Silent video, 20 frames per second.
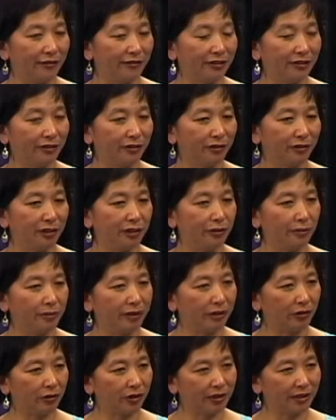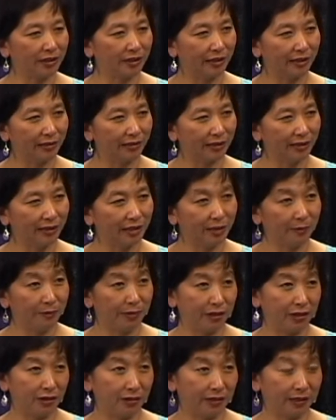so you know because that
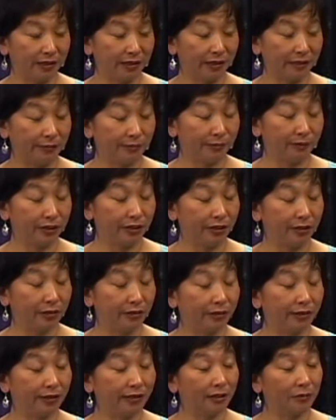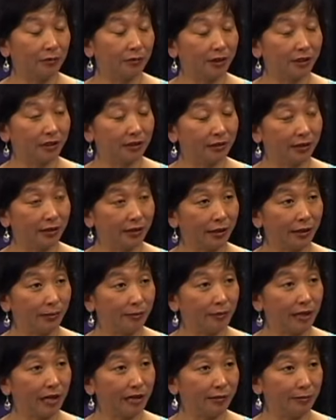person attempted suicide was
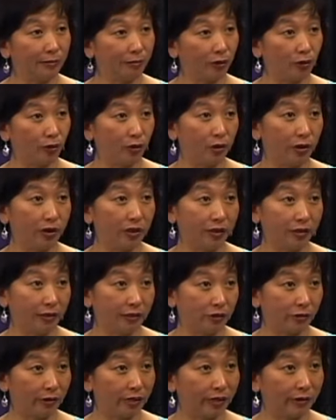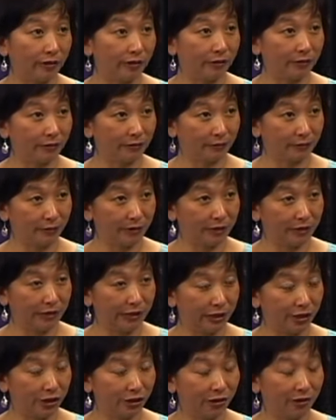um, unemployed and a drug
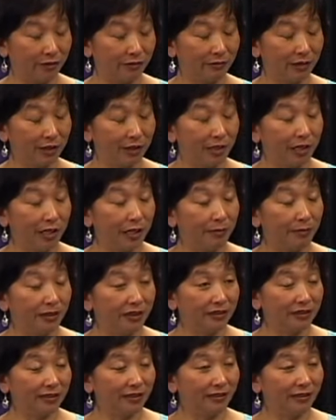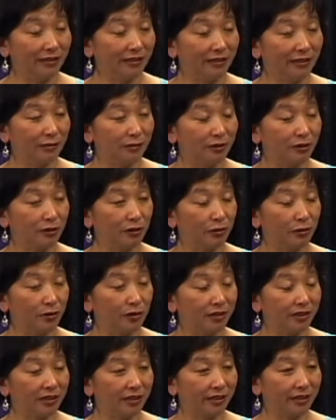addiction person, it was
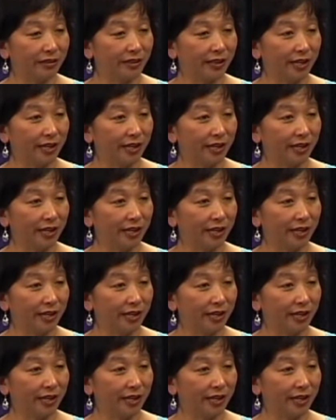almost like the